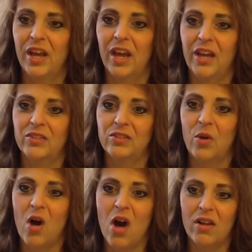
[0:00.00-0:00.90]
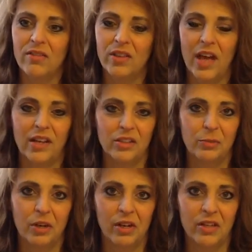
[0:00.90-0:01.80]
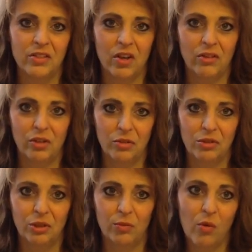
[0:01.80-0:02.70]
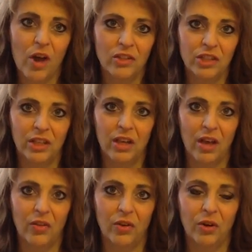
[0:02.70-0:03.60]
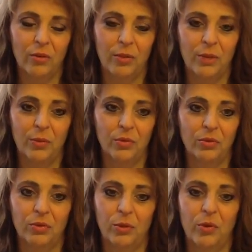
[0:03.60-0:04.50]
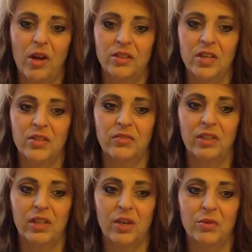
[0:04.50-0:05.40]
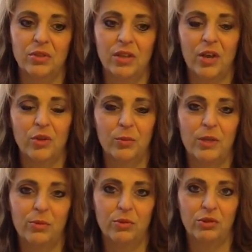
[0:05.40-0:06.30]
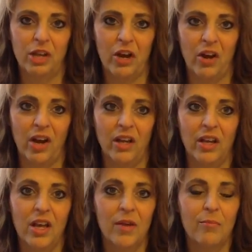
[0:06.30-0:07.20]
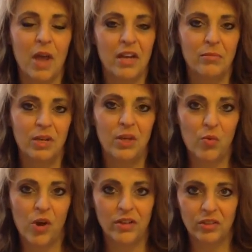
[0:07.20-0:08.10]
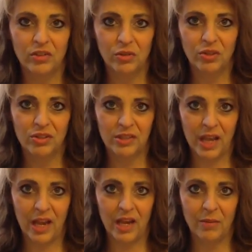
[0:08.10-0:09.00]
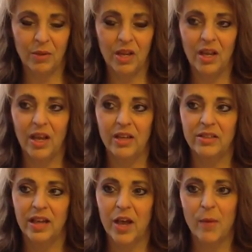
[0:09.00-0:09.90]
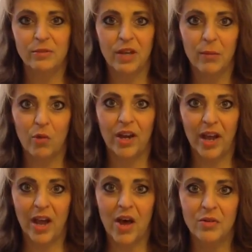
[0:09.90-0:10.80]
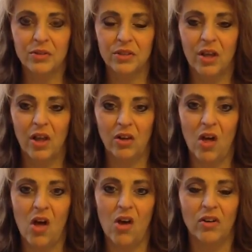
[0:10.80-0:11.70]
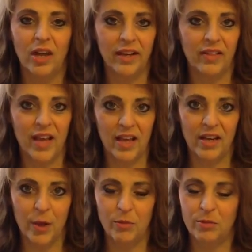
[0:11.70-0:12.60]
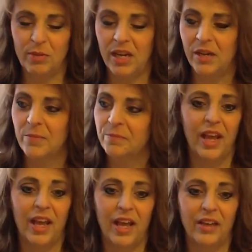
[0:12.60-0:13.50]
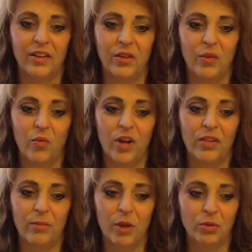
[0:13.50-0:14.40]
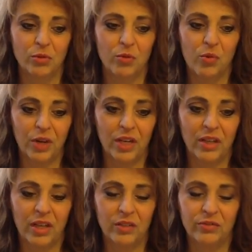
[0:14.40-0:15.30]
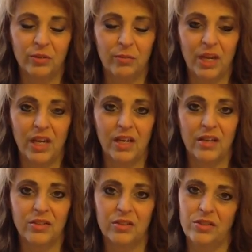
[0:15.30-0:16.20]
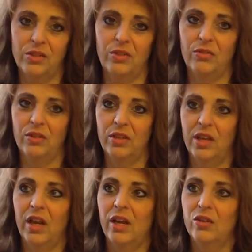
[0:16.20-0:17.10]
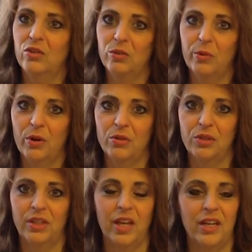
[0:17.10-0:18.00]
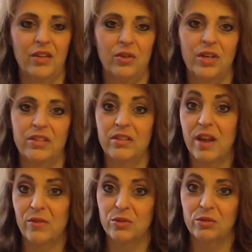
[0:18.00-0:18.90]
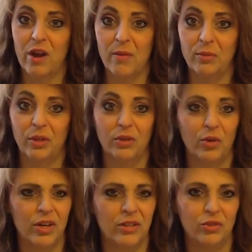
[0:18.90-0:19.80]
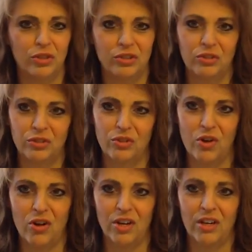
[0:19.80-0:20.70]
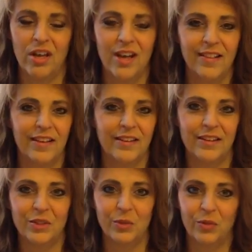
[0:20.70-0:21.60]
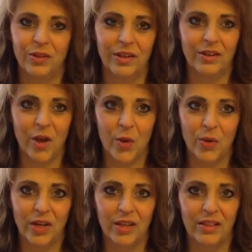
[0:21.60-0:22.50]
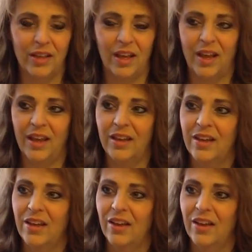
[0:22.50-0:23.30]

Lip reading: And so all of that experience on YouTube, watching other people do their process videos and other people sharing, made me want to do the same and to help someone else along like they had helped me. And one of the most rewarding things for me is to get a new person that either has never scrapbooked or has just started, that doesn't really know anything,